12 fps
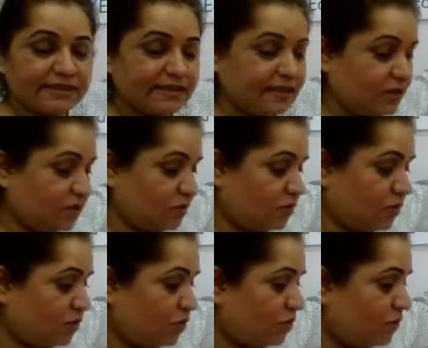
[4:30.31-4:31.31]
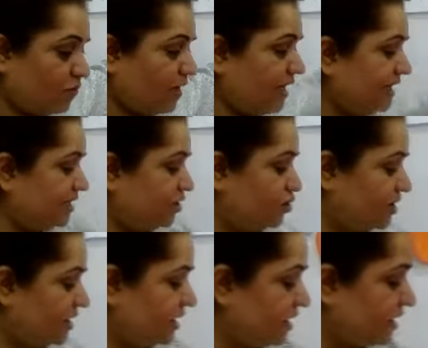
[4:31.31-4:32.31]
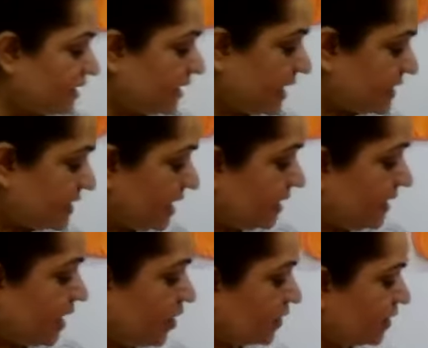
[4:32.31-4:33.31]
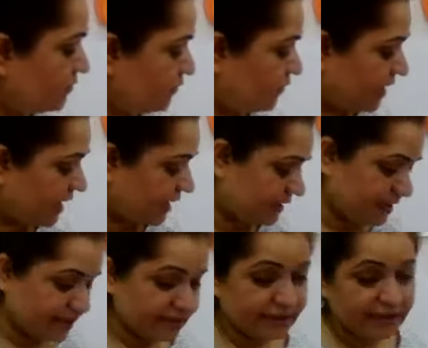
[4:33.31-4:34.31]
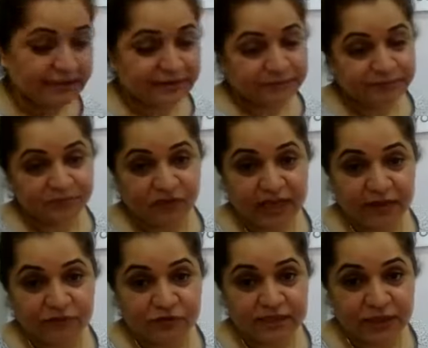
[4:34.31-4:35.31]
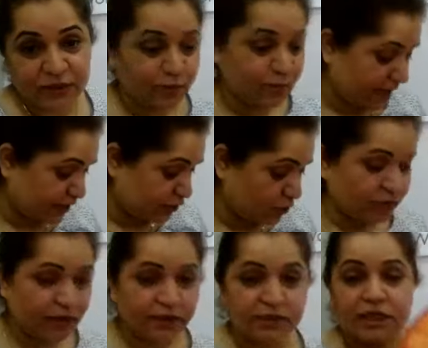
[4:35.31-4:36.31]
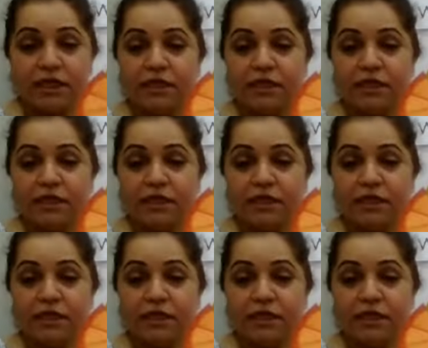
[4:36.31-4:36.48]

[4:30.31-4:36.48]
So orange. Yes, now how can we forget that we have to say goodbye to orange?